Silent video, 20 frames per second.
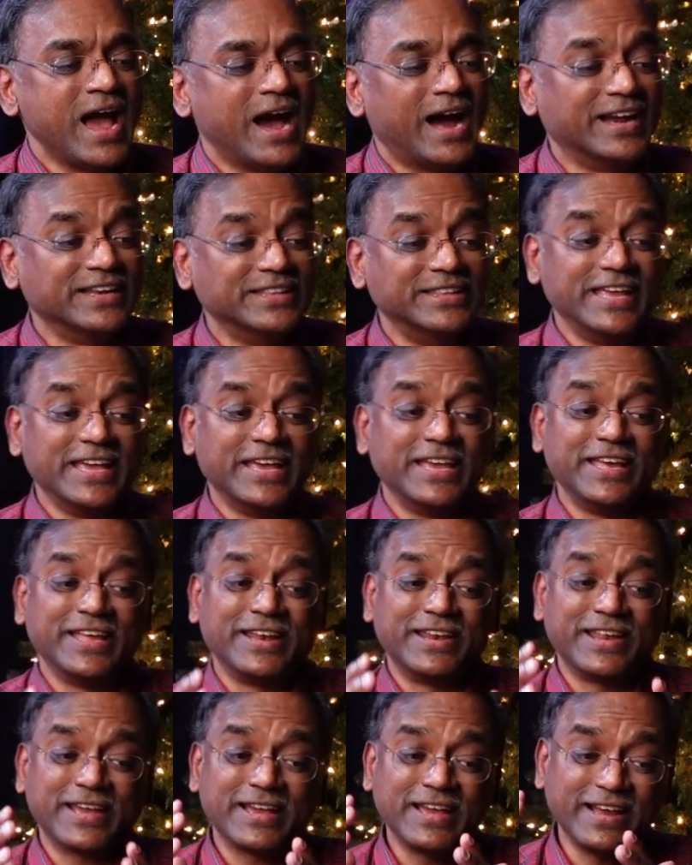And they
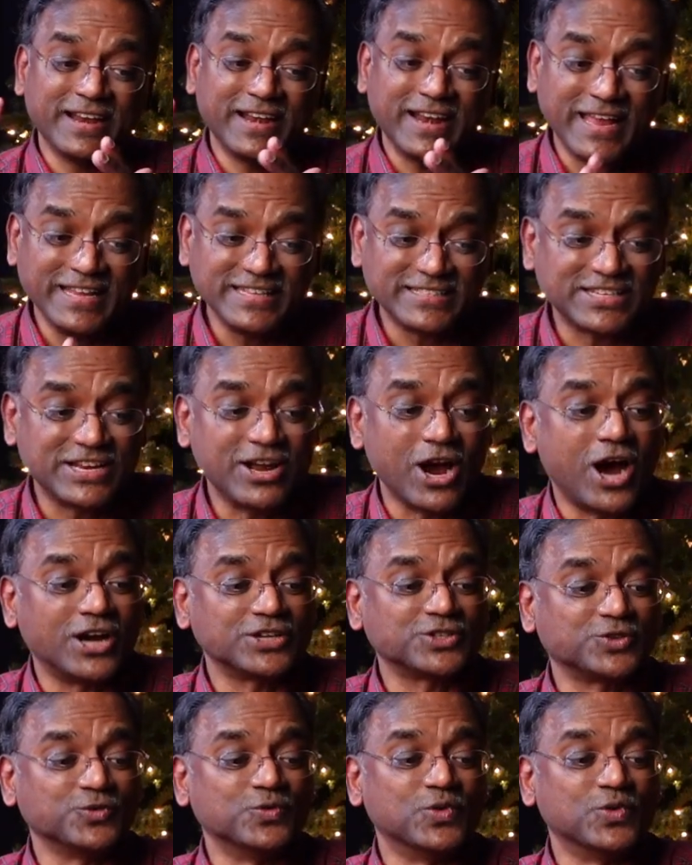recognized God's